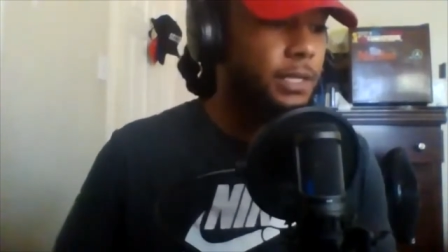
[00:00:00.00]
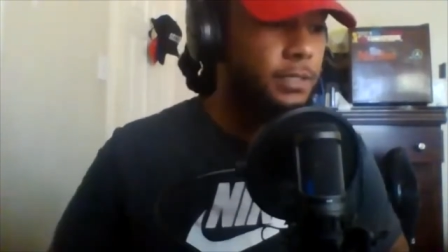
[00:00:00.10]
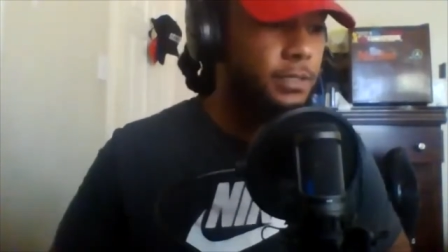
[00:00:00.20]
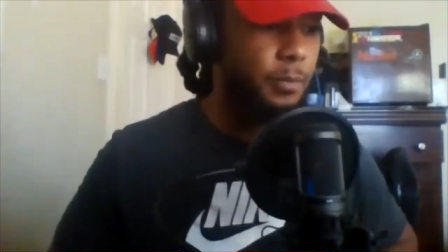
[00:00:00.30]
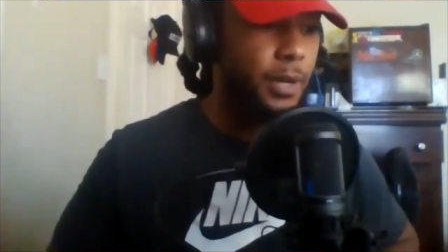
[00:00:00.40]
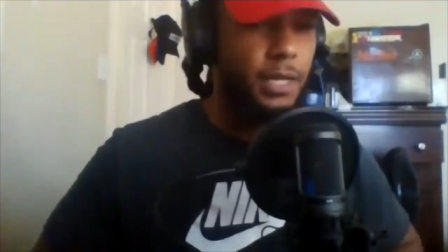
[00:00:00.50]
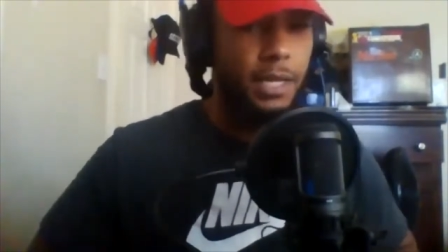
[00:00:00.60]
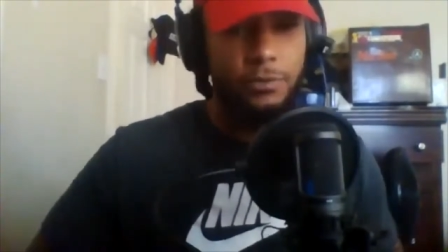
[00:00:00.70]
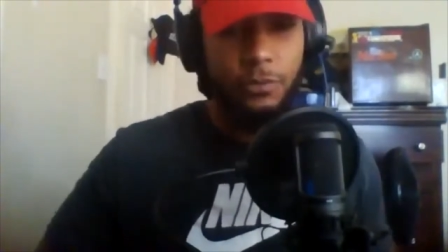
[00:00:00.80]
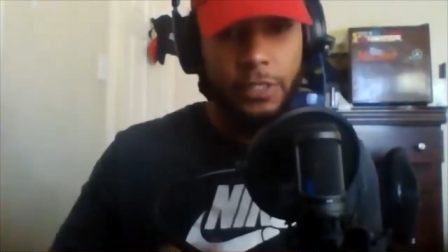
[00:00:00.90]
This is the
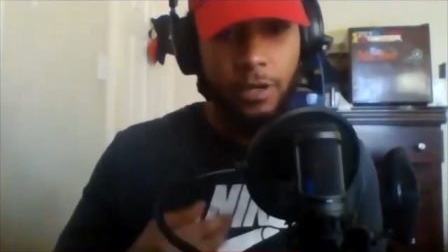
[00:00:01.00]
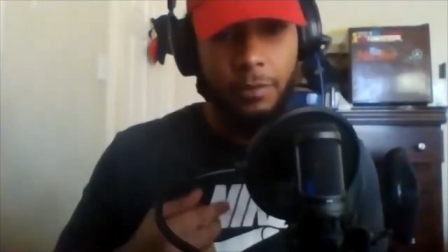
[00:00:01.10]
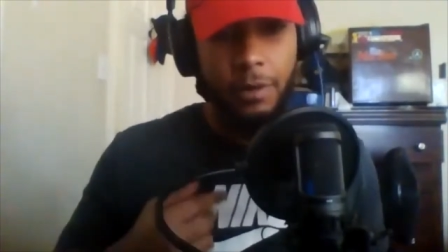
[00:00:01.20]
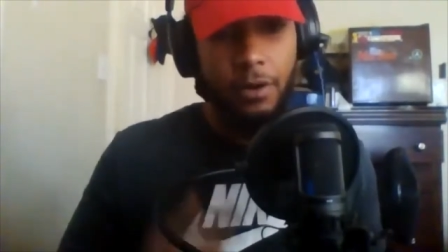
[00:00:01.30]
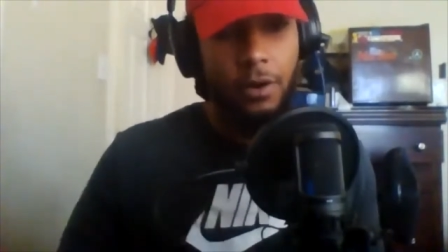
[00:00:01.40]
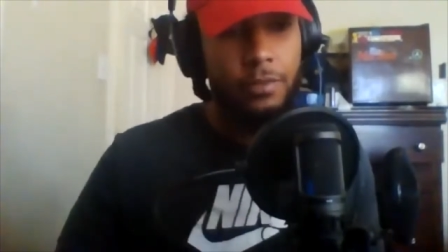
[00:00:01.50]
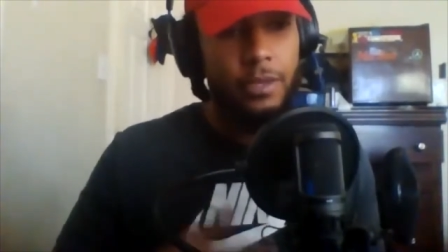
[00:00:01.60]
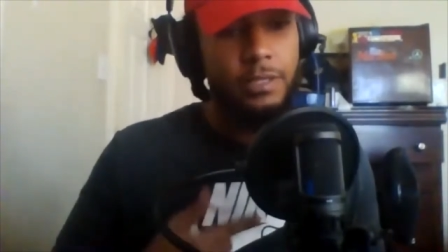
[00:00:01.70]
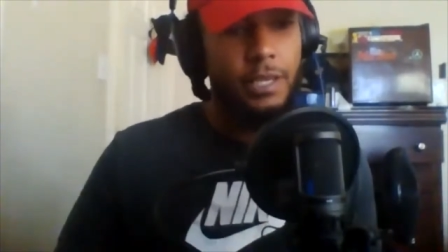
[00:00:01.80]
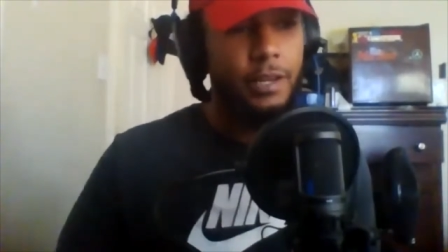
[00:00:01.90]
podcast where we talk about all
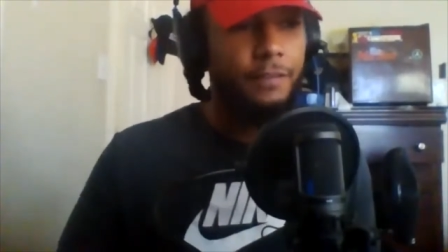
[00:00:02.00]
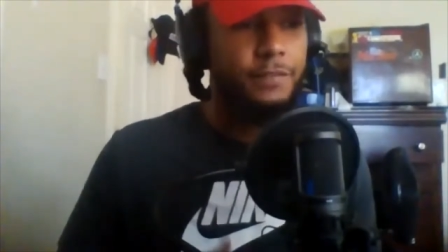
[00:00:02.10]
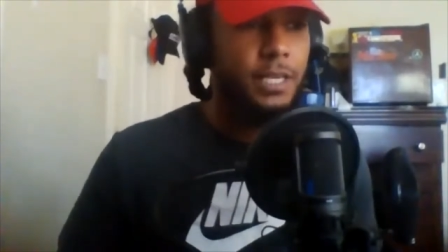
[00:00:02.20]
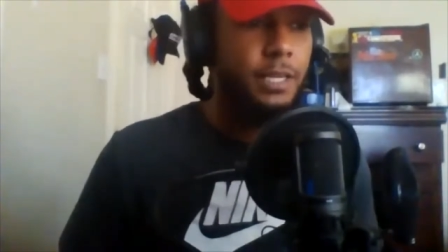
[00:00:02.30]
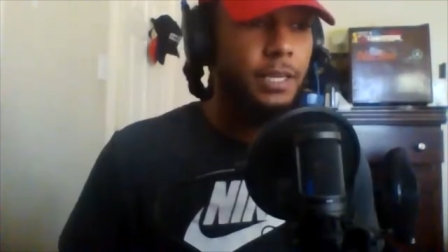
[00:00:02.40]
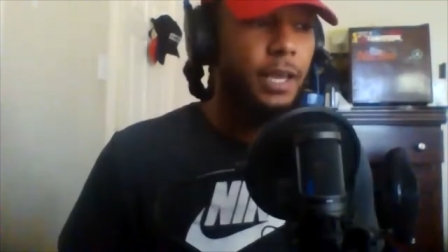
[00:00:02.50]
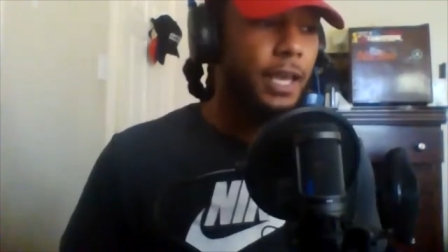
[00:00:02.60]
things NFT